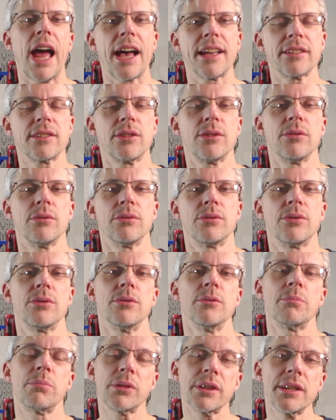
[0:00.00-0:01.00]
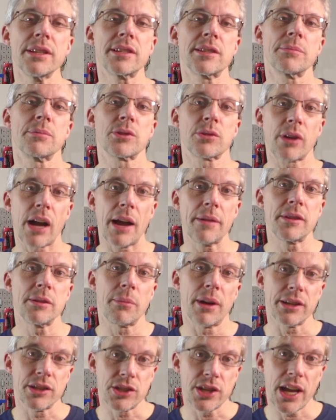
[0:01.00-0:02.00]
ask you to please subscribe to
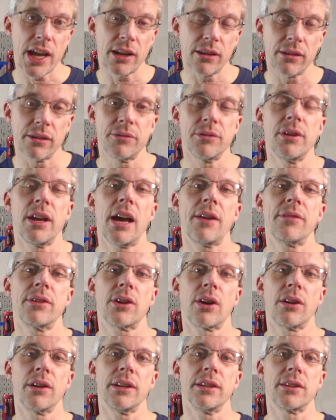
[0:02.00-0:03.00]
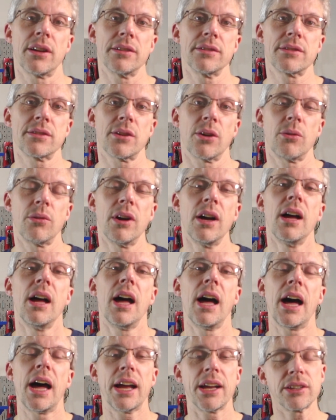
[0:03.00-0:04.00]
my channel if you haven't already done so.
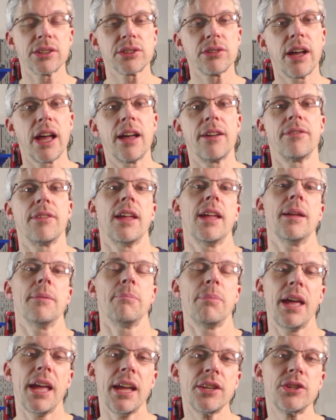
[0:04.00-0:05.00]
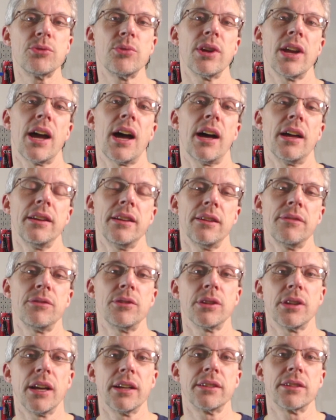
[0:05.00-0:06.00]
I also have a Patreon if
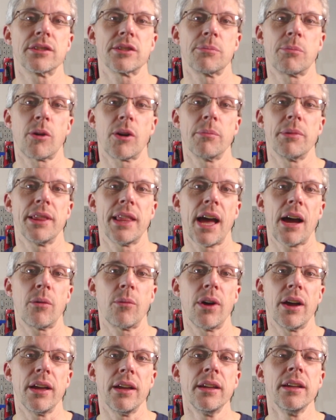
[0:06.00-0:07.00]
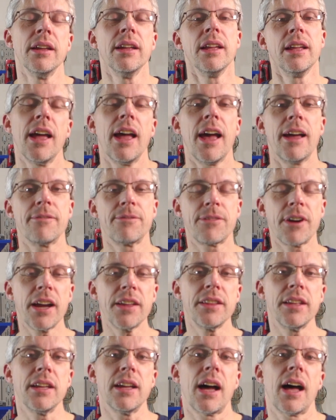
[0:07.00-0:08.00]
you'd like to support me that way. And
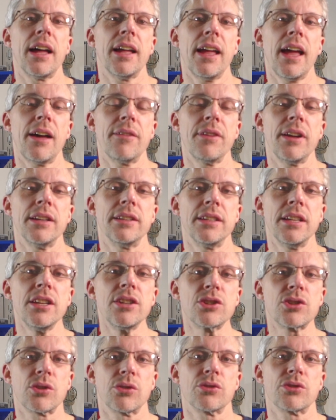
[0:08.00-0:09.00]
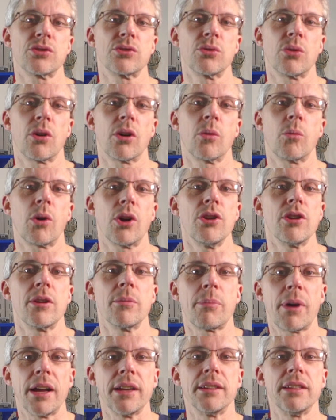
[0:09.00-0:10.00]
finally, I have a t-shirt store where you
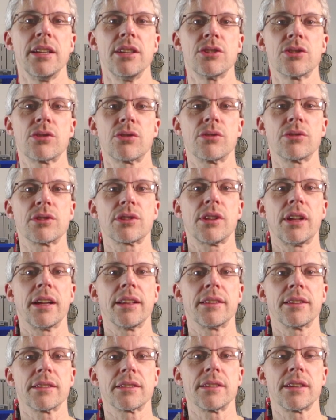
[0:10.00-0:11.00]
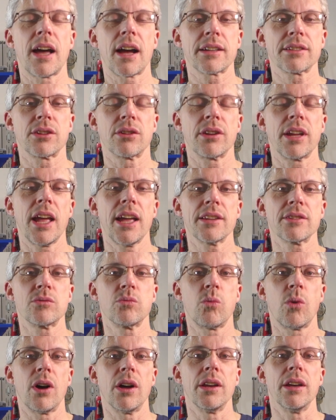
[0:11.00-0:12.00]
can buy t-shirts like this Nox Archaist
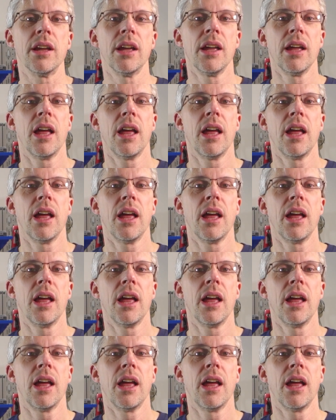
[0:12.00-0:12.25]
one,